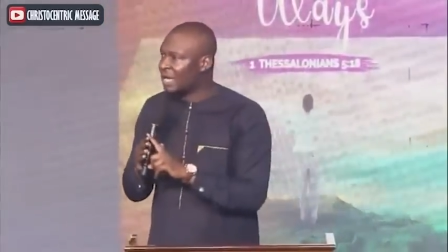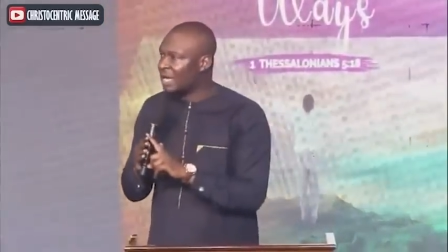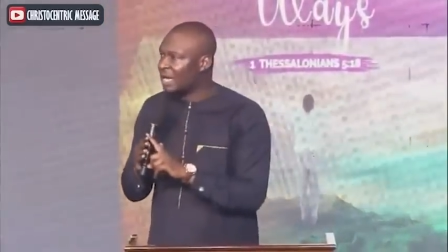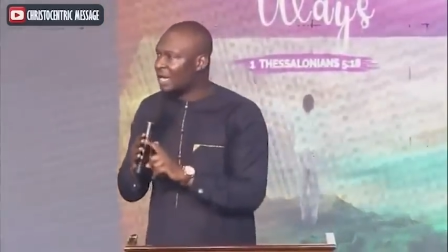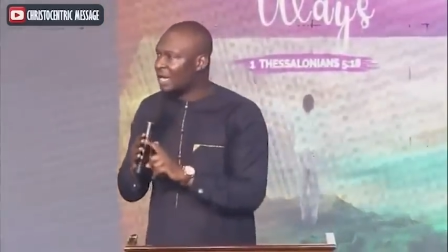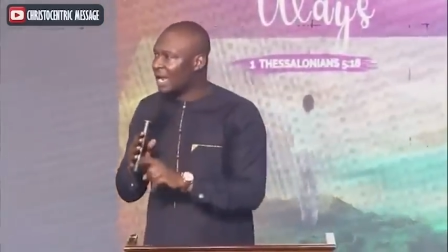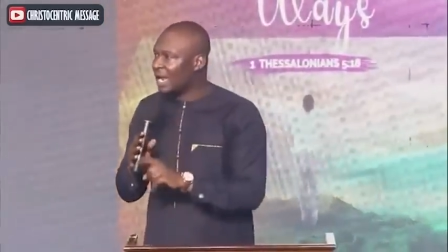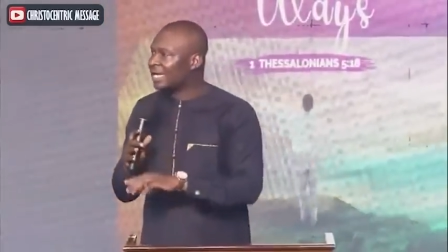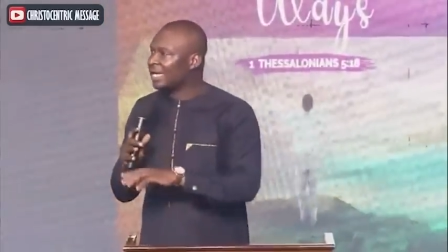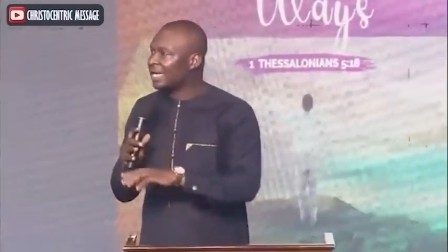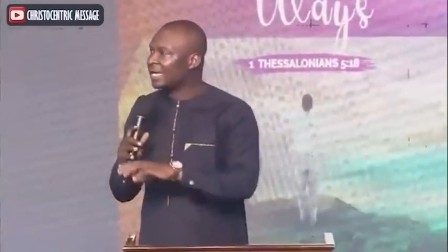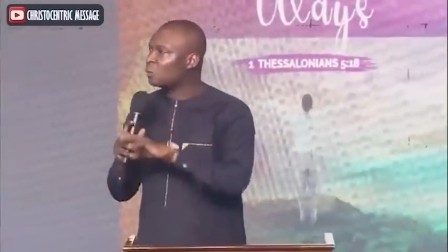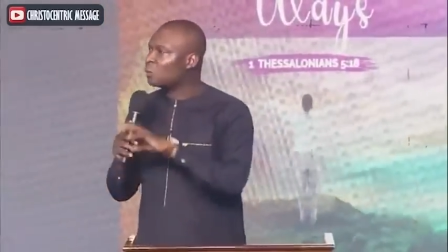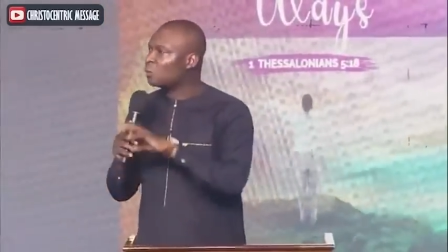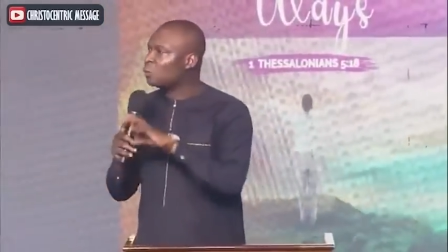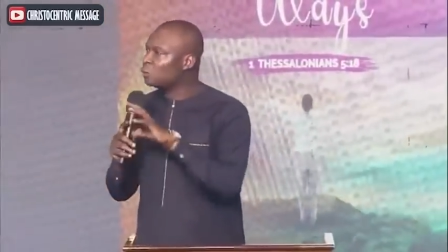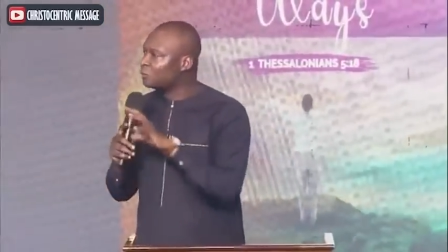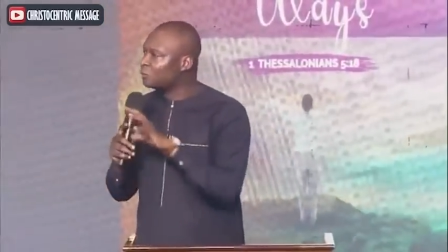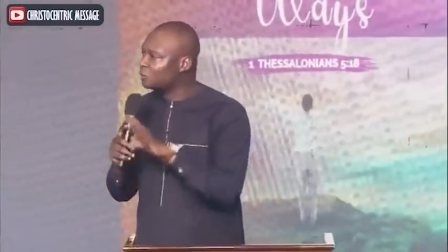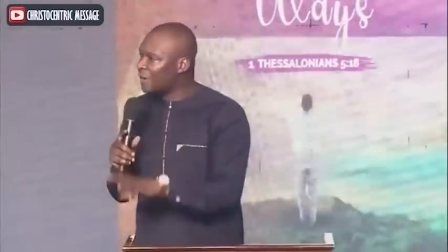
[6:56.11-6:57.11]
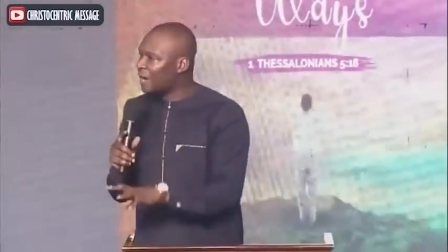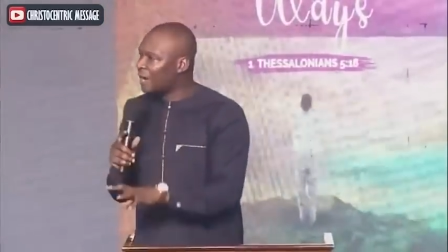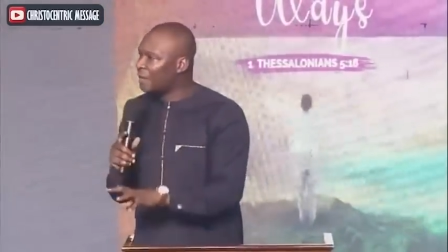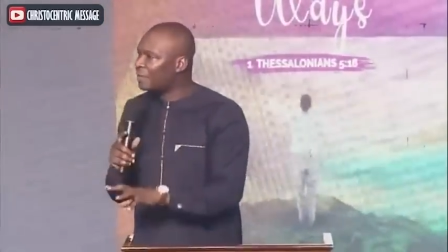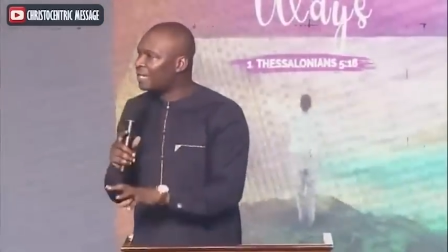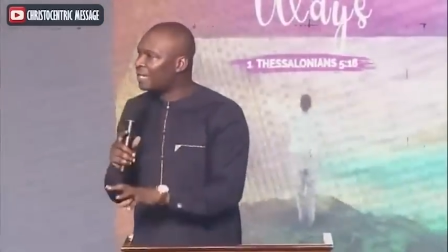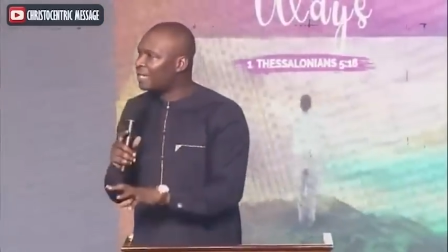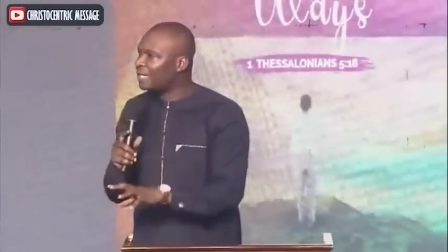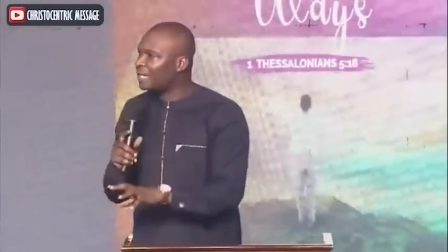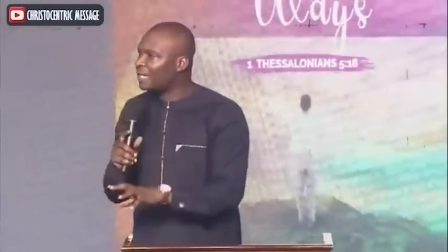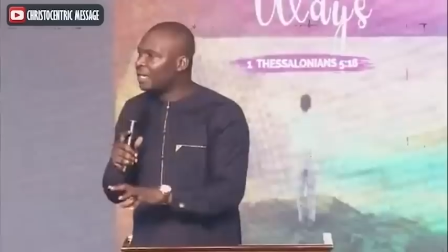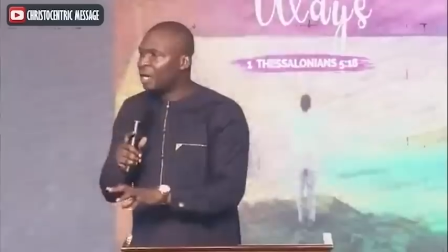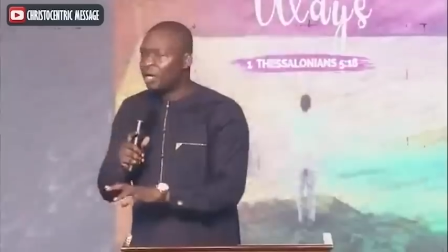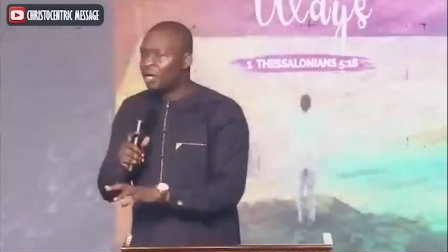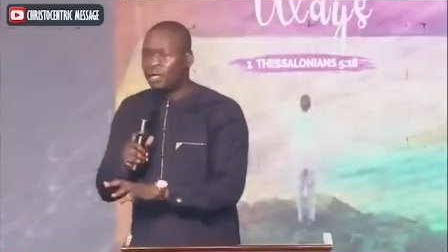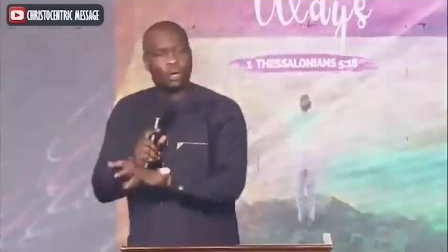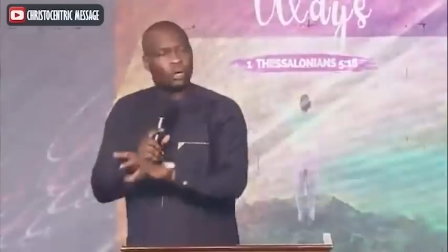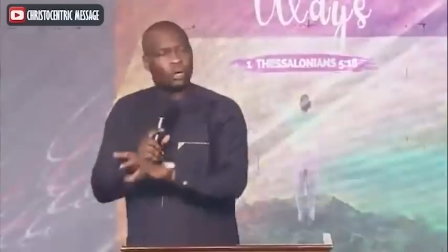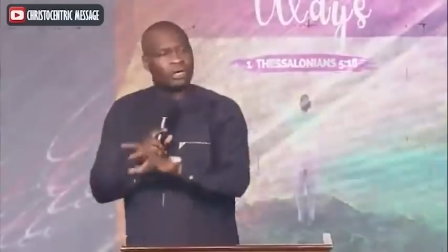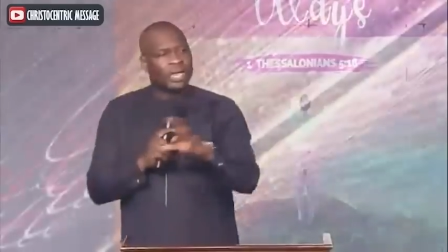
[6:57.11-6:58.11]
like a good family,
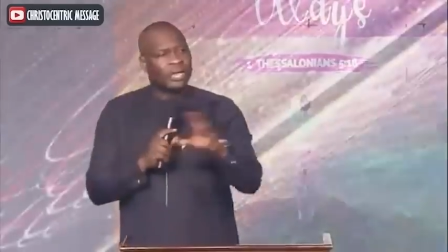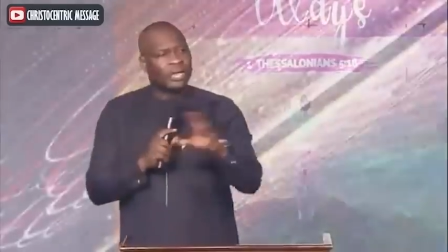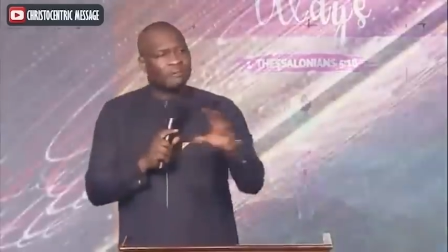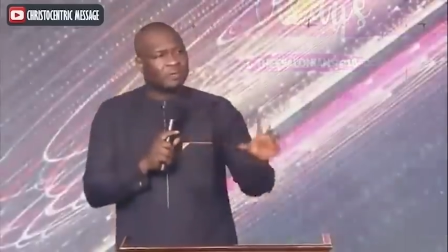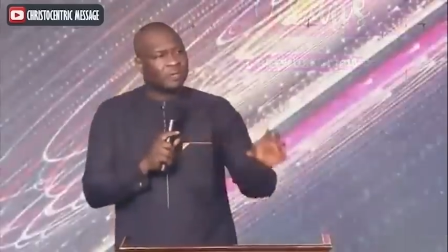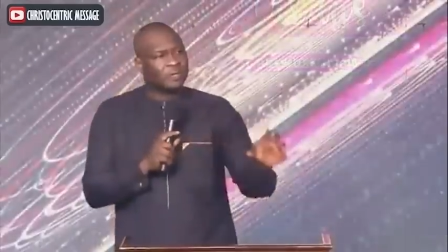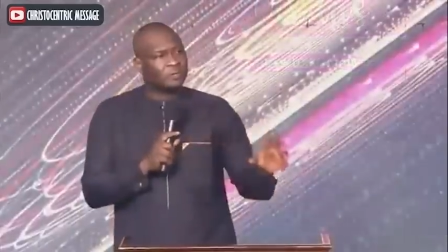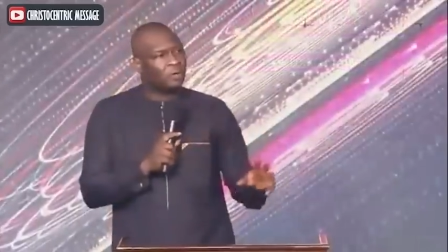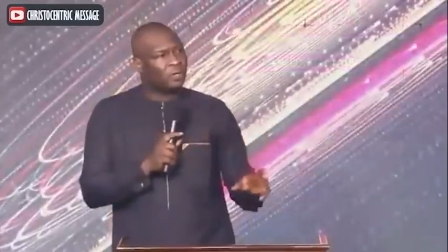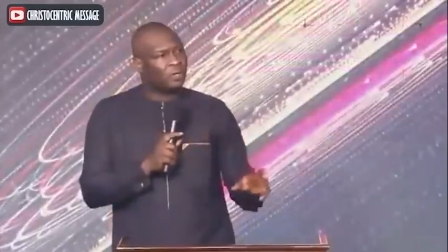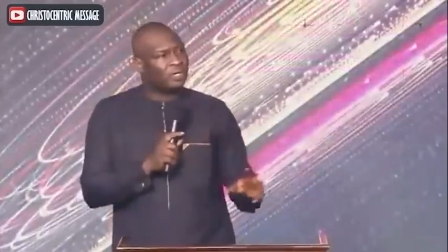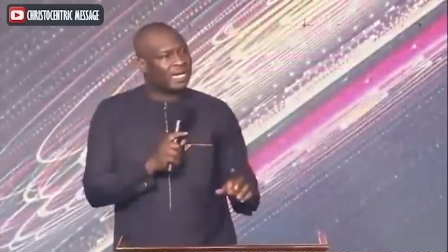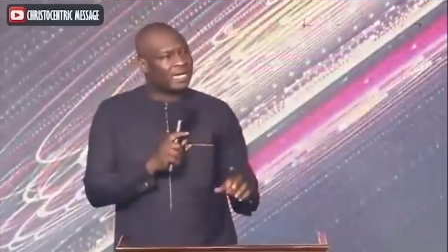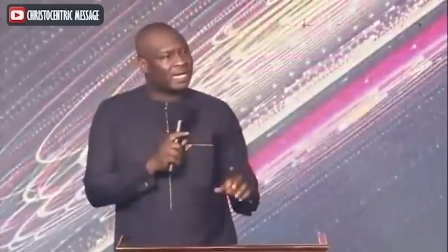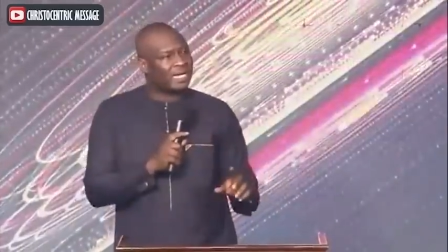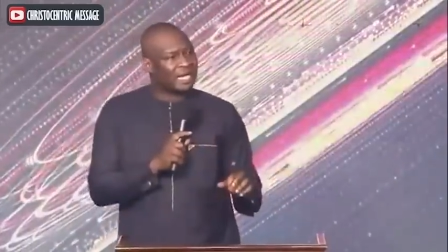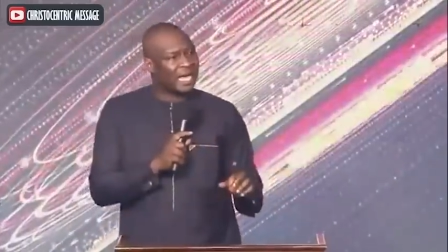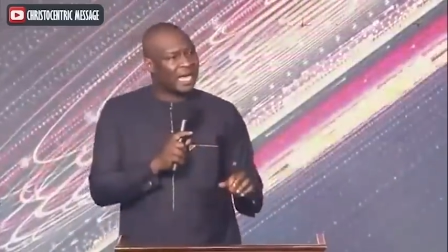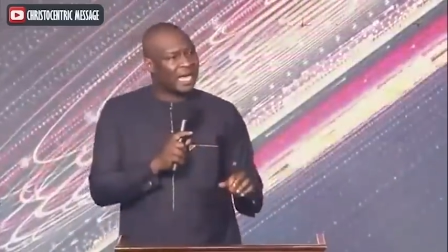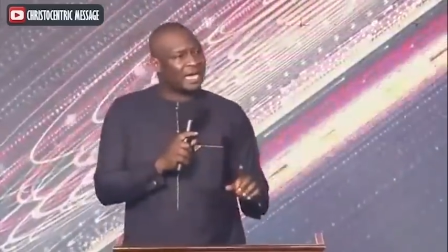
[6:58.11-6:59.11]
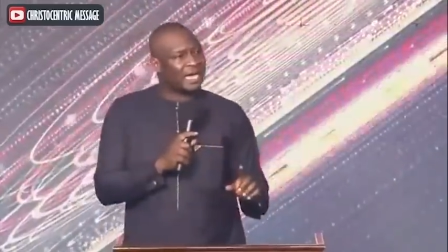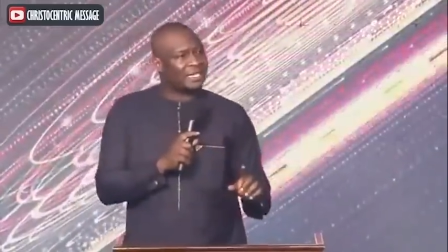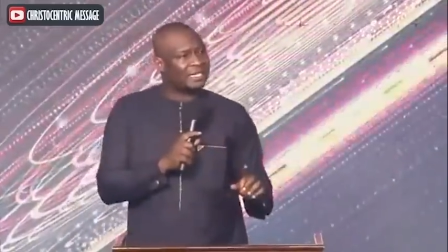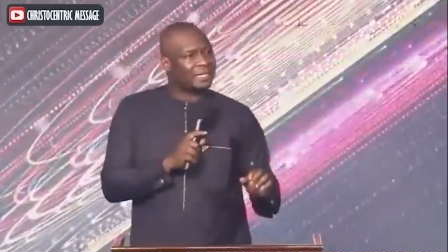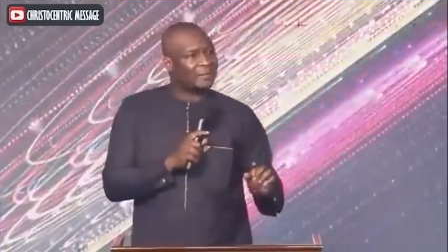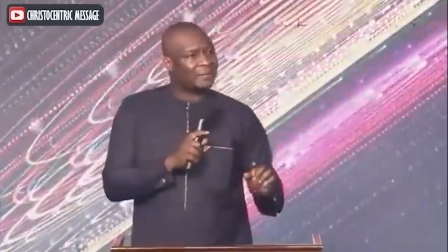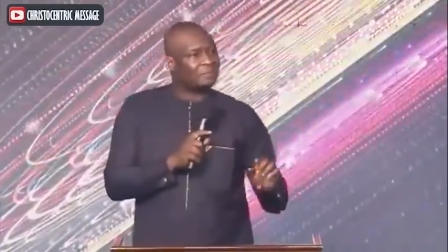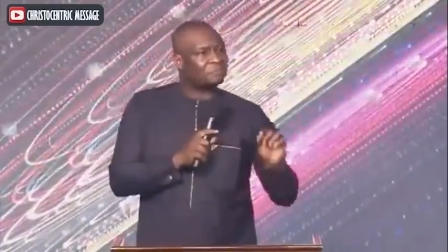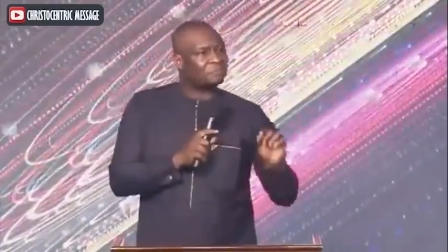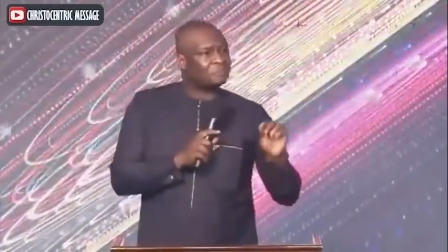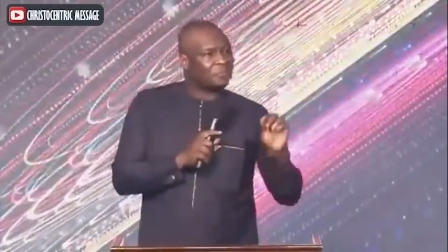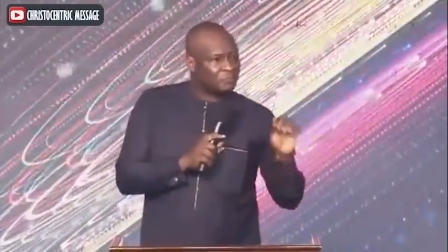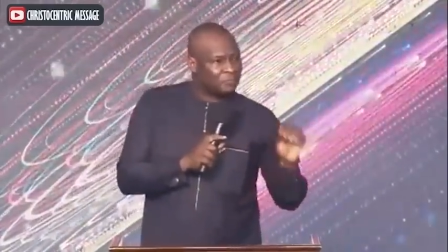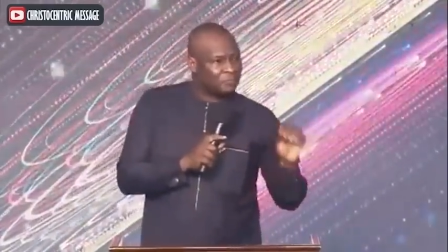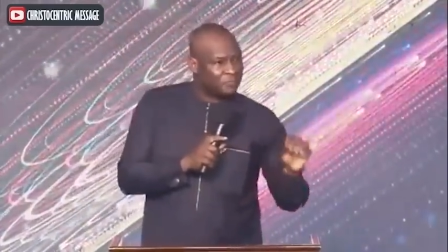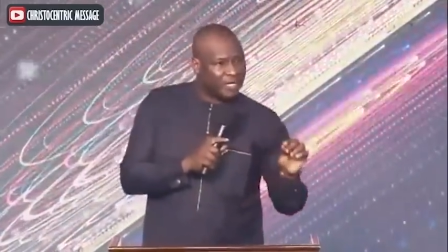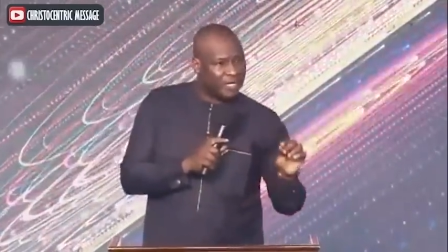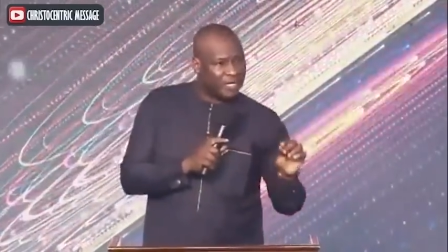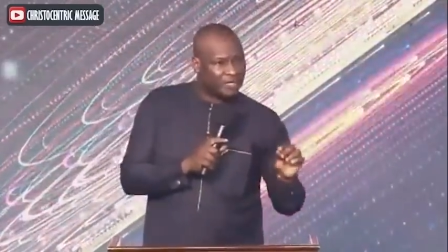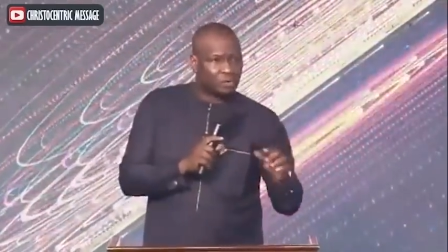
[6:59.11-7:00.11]
not everybody has had the
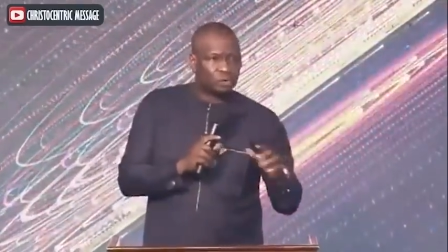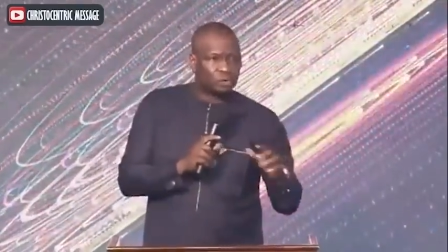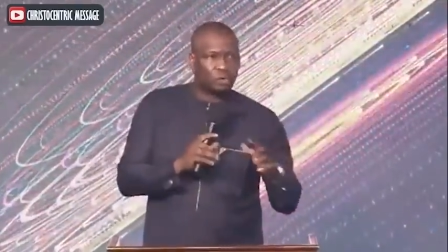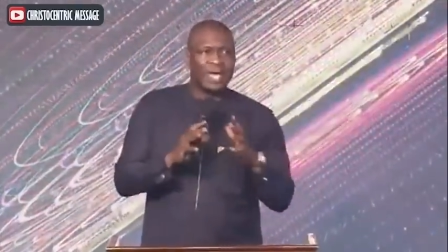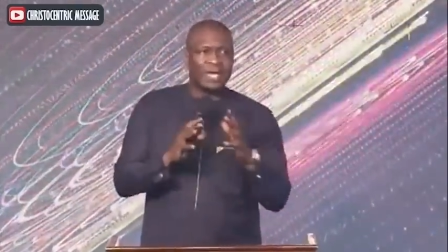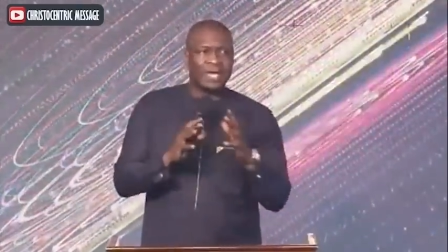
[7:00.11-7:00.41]
privilege to